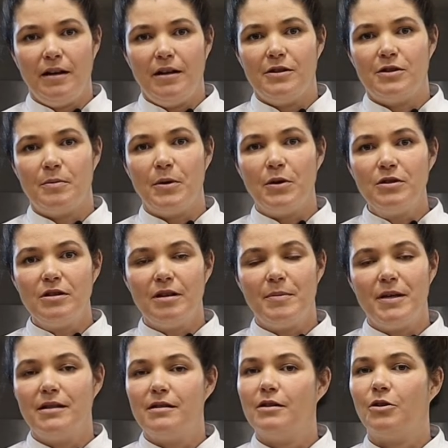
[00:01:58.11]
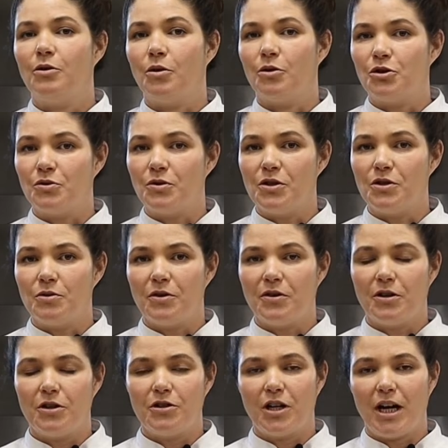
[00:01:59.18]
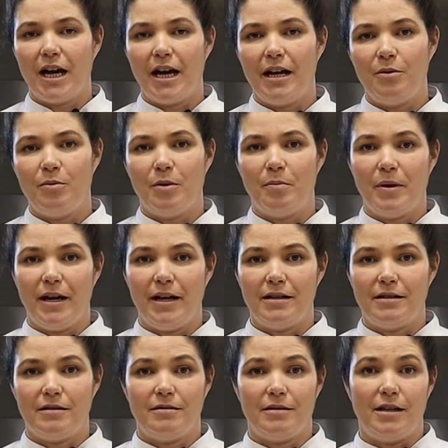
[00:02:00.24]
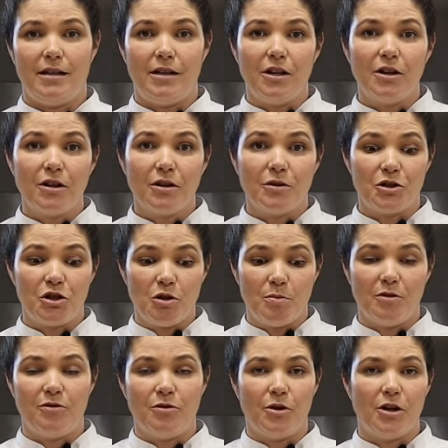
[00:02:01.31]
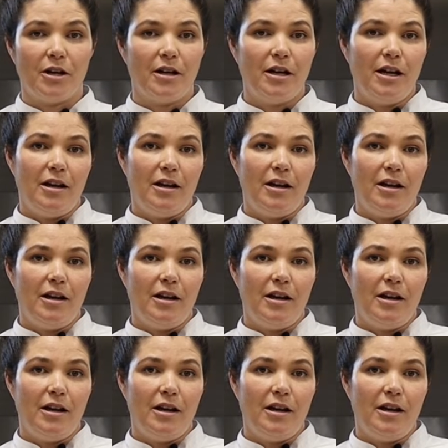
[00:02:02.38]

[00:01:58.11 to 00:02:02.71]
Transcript: So most of the beans in the grocery store that are dried were picked a year or two before.